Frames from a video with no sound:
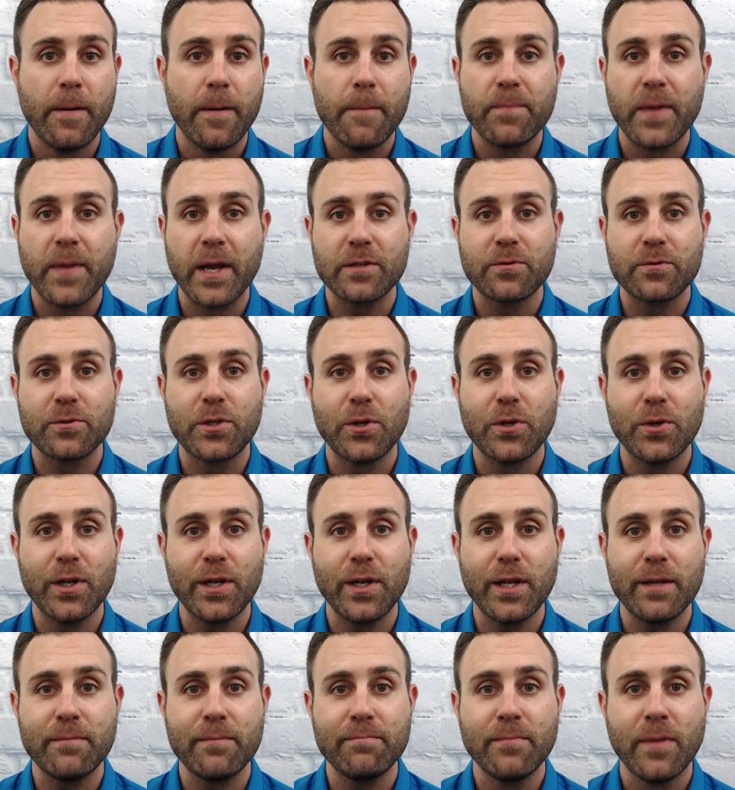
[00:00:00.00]
Thanks for tuning
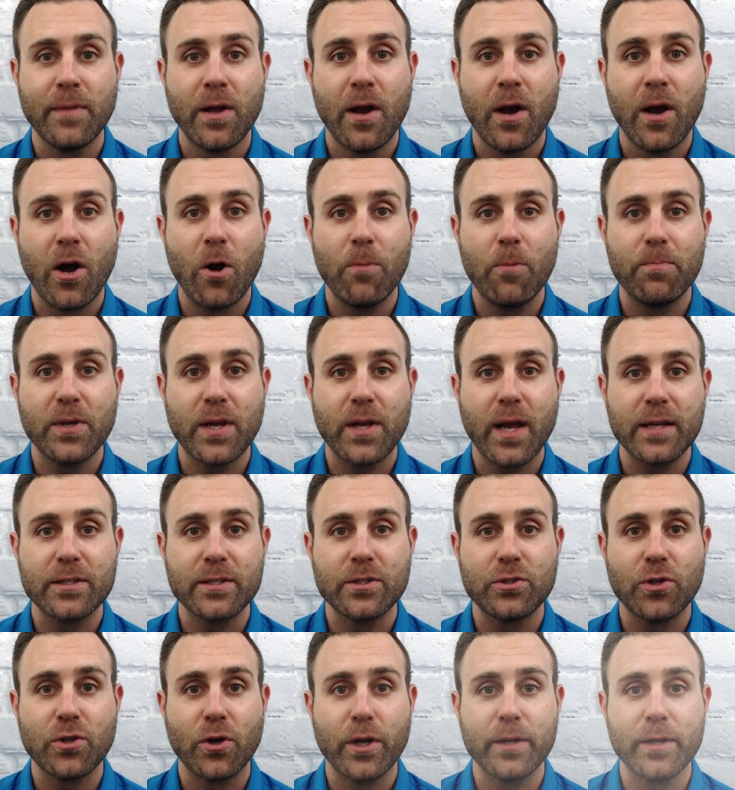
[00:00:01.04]
in. Hope you guys
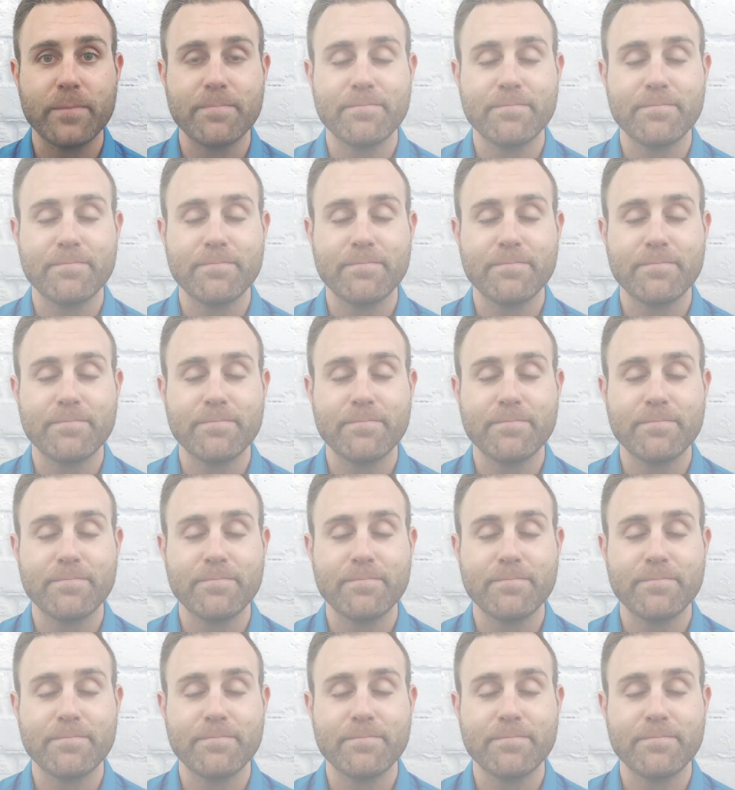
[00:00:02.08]
enjoyed.